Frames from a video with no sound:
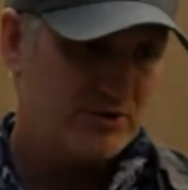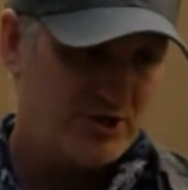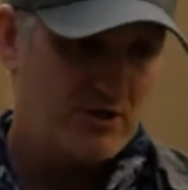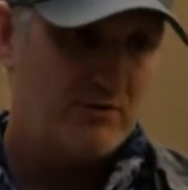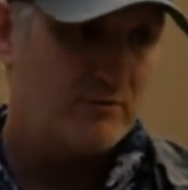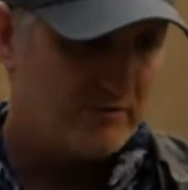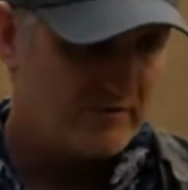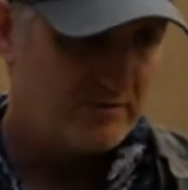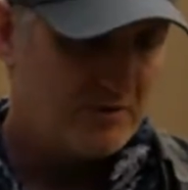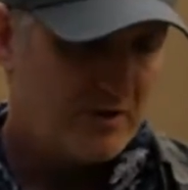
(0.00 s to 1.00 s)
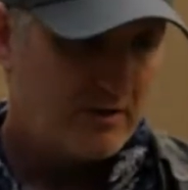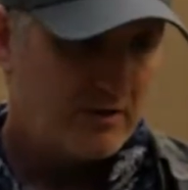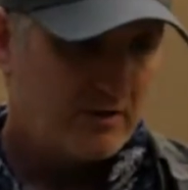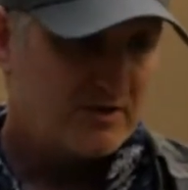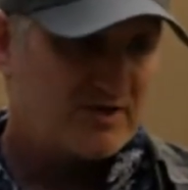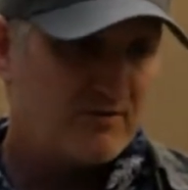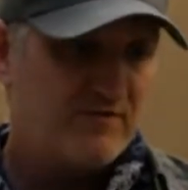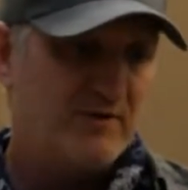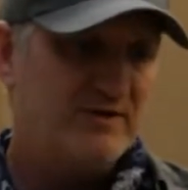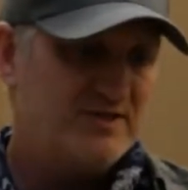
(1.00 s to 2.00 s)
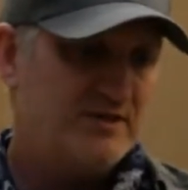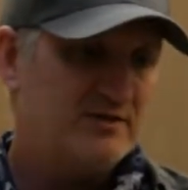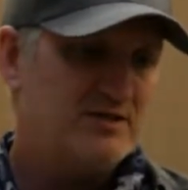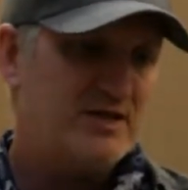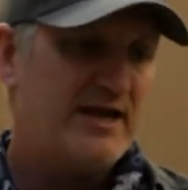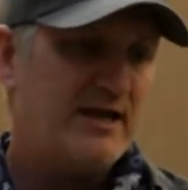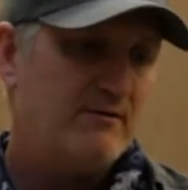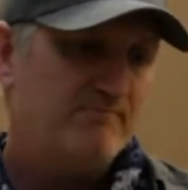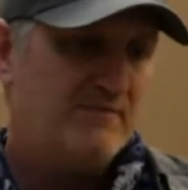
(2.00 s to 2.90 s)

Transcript: shows. So for instance, like